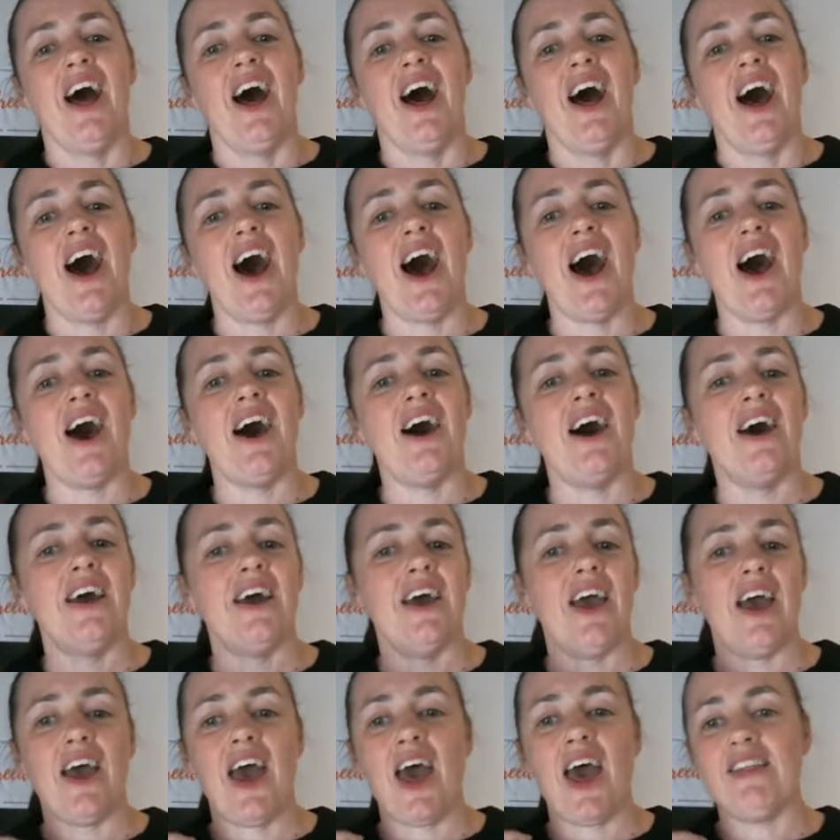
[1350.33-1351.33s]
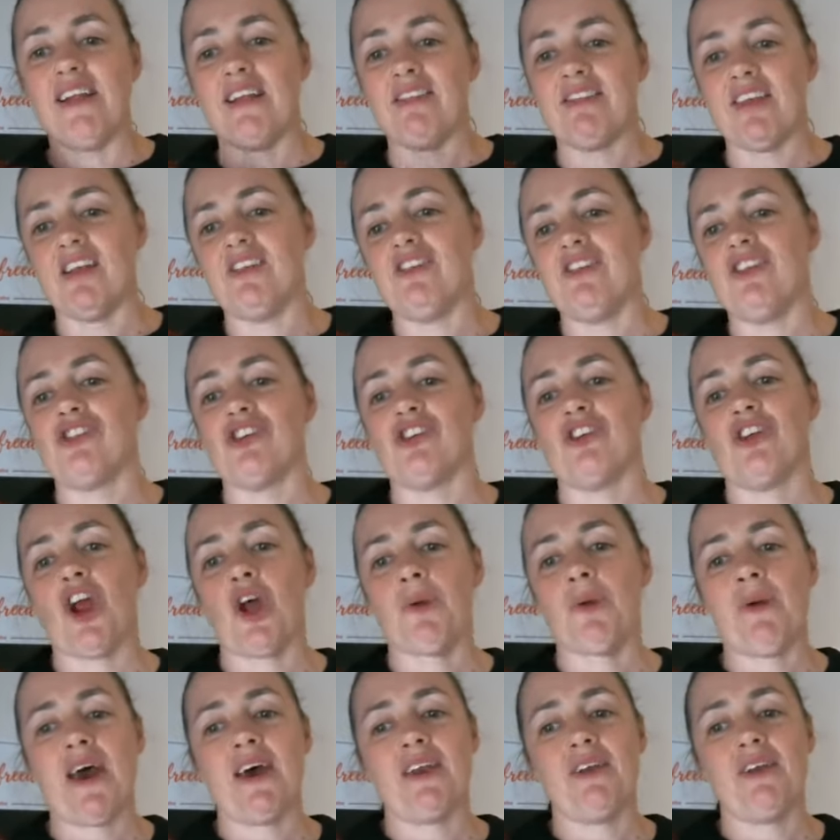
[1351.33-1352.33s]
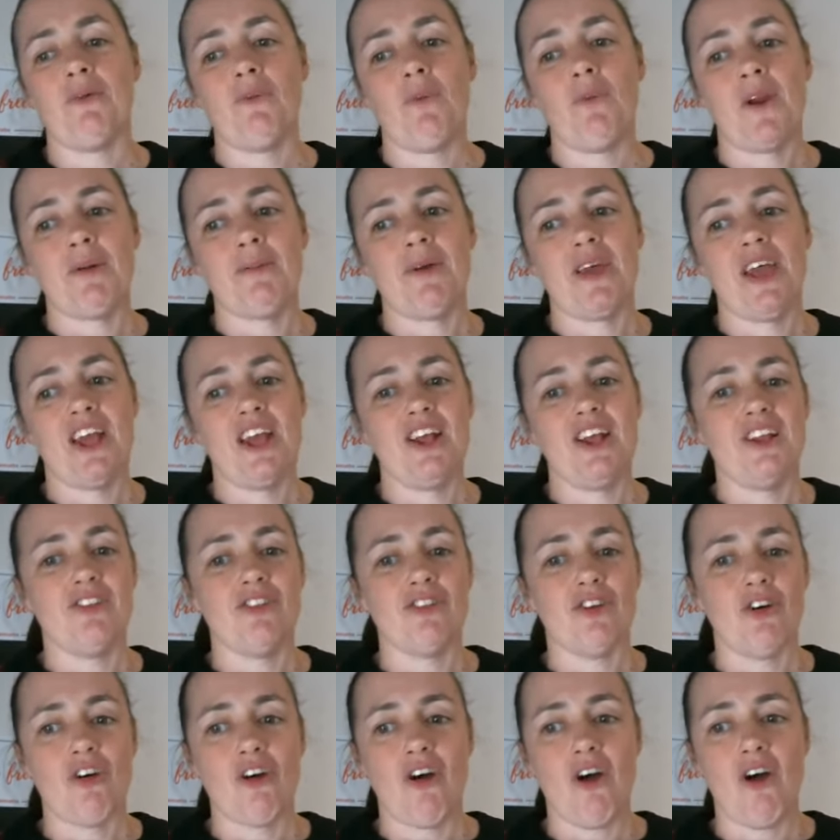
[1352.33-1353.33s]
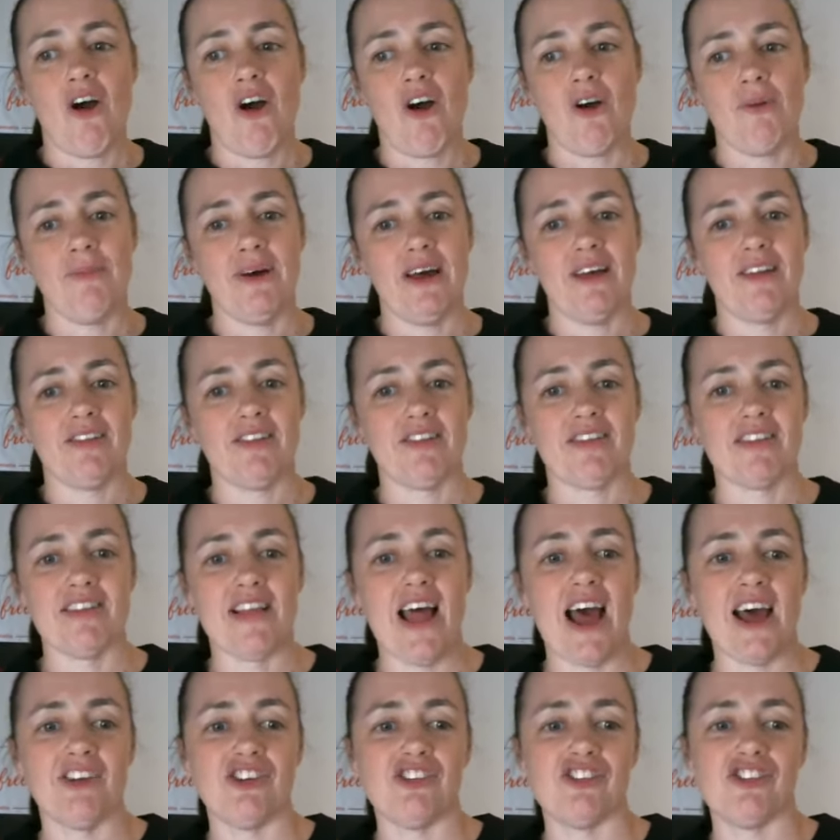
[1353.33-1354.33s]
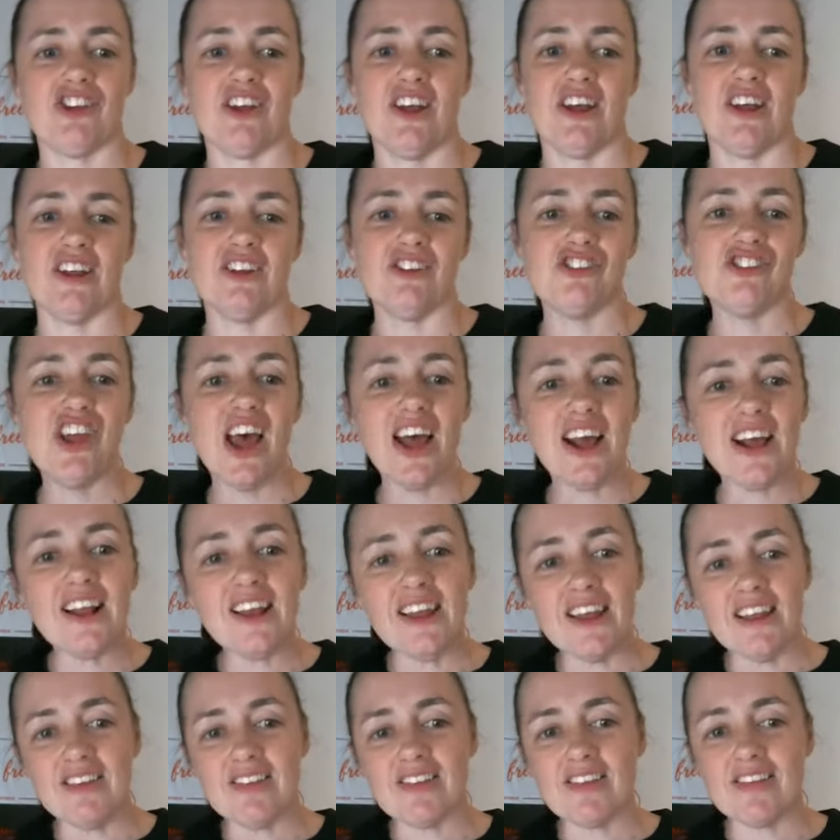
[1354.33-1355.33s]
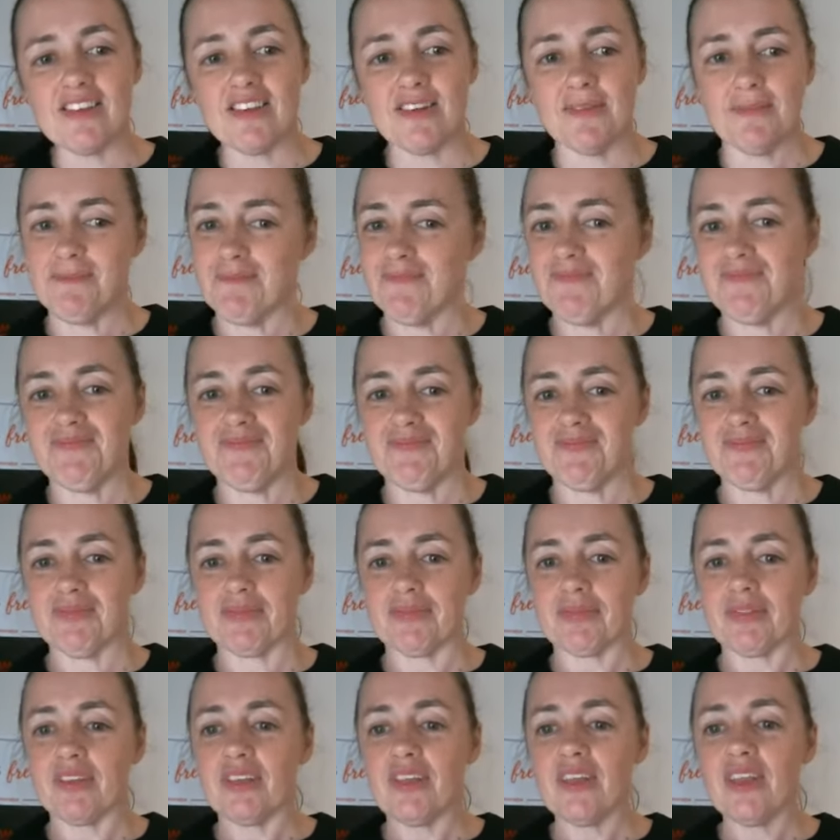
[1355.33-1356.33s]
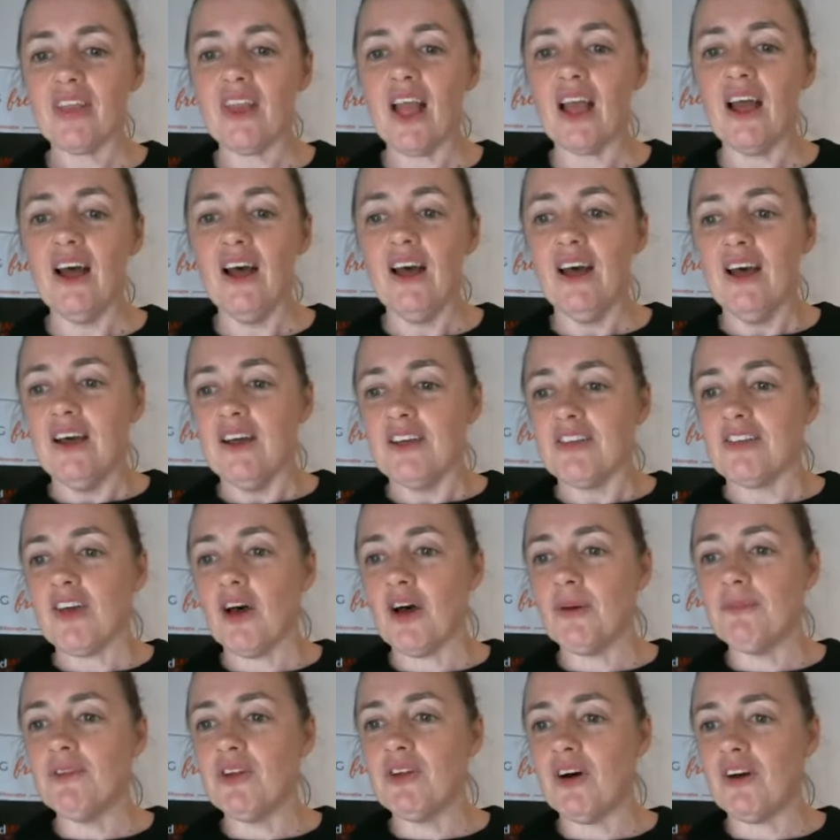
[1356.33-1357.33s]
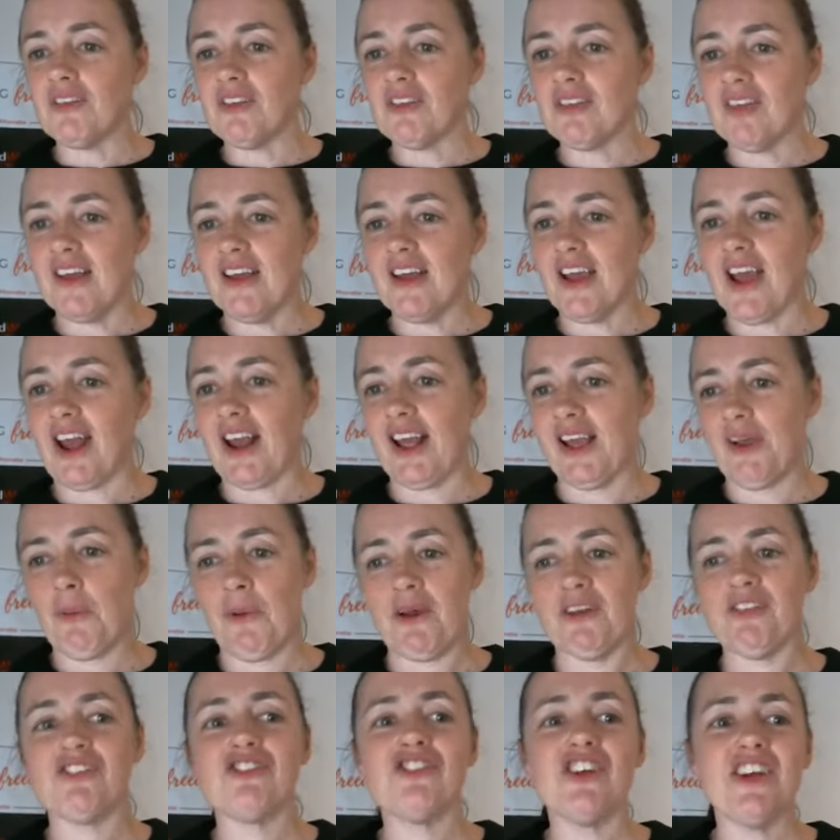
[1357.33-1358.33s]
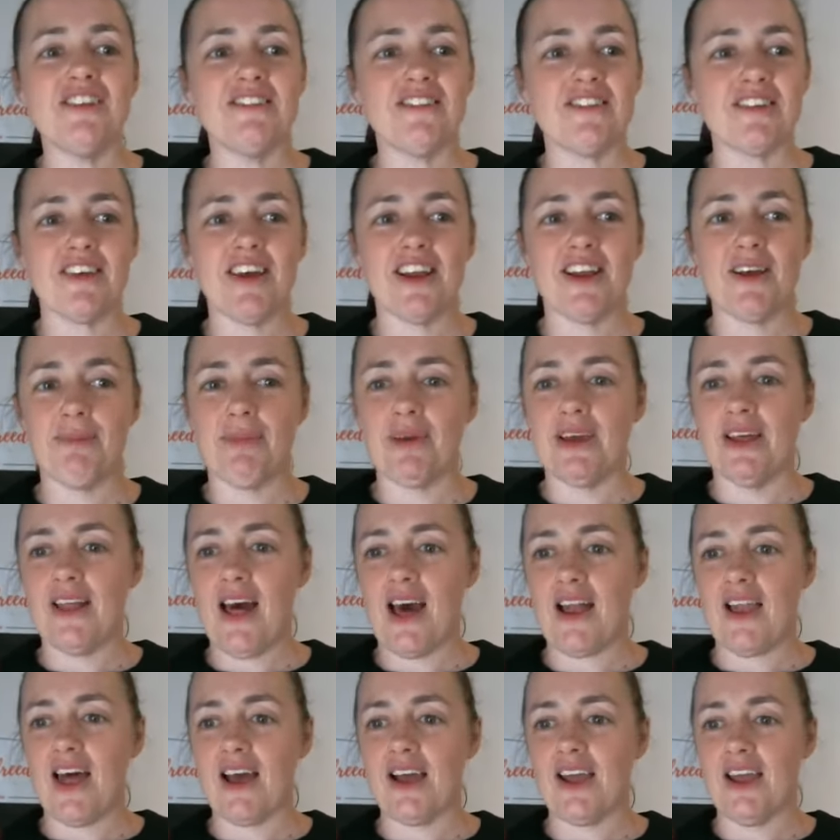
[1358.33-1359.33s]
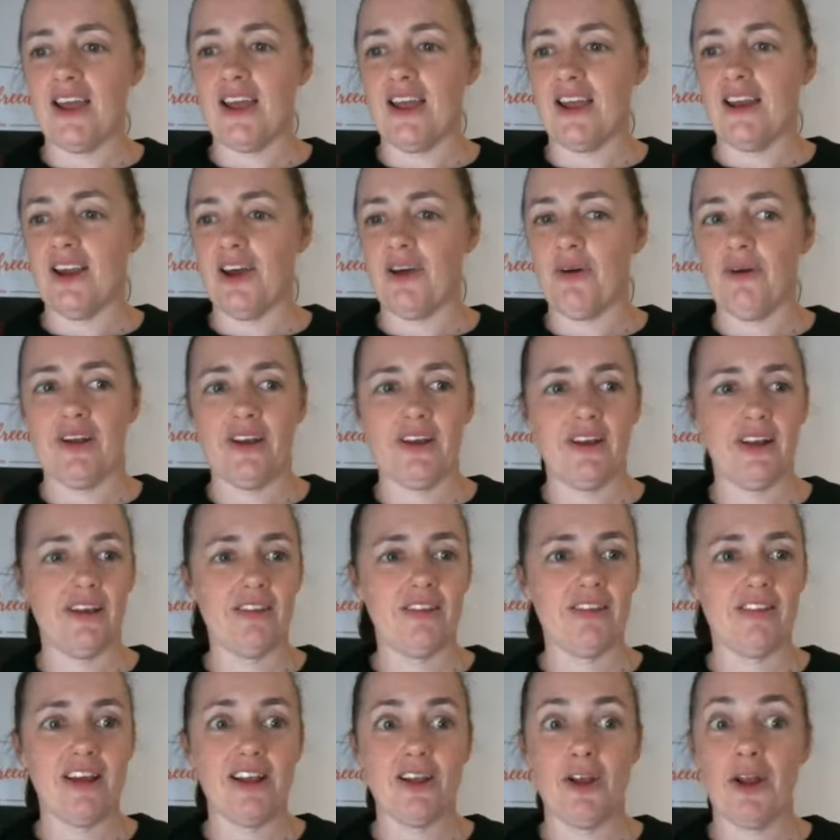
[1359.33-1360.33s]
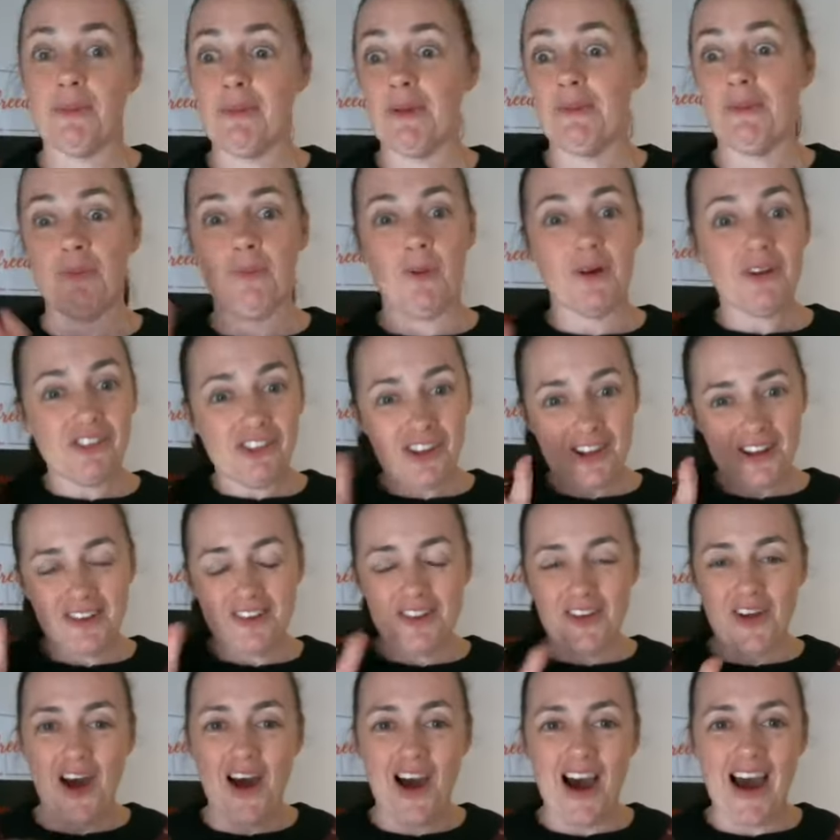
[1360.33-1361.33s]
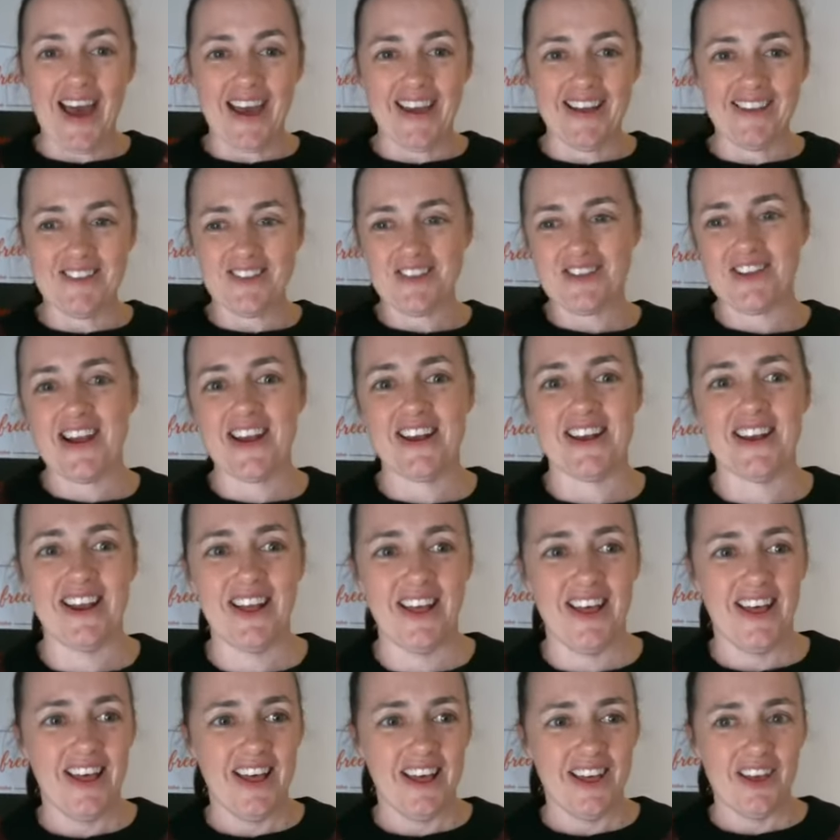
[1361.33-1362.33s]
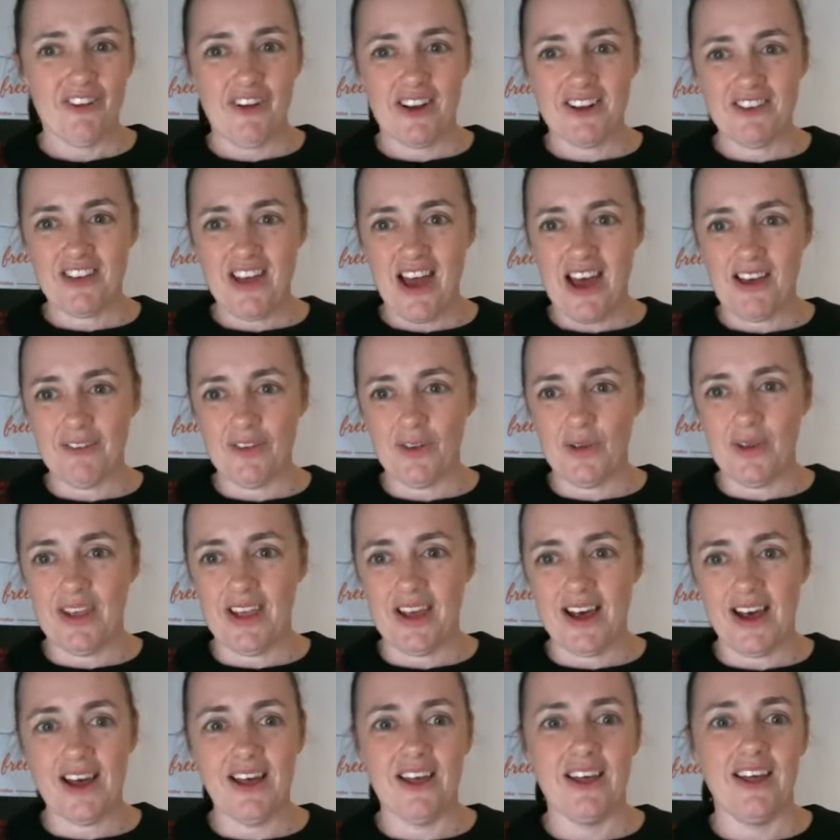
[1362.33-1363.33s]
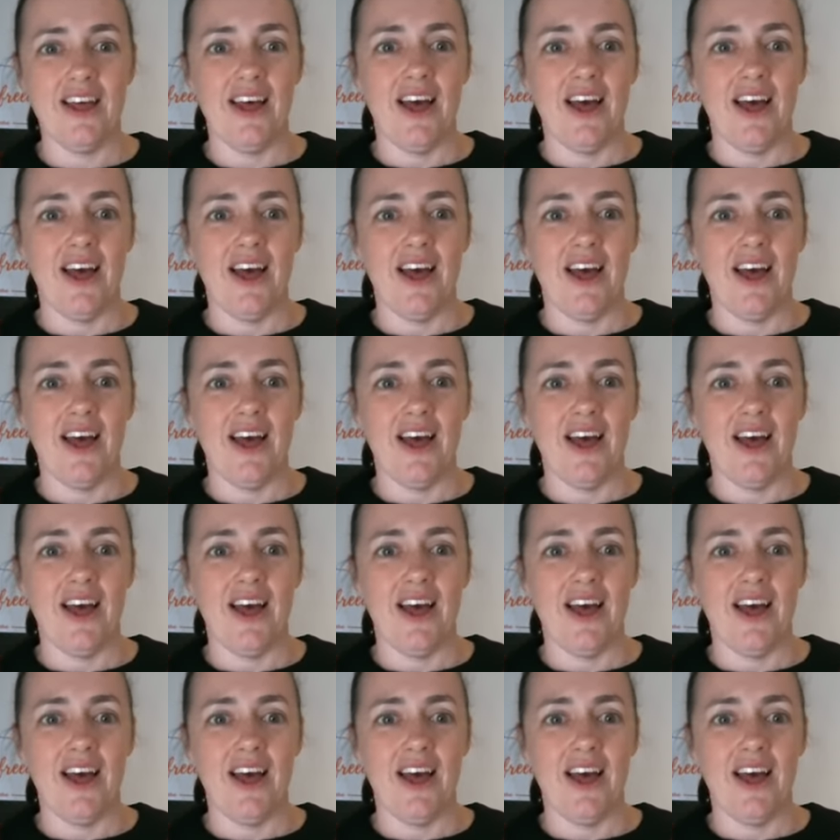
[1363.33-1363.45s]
And that's at digitalnomadwannabe.com/checklist. So I'm not seeing any questions. Can I be that lucky? And I can see a lot of people watching. So hi, it's great to have you here.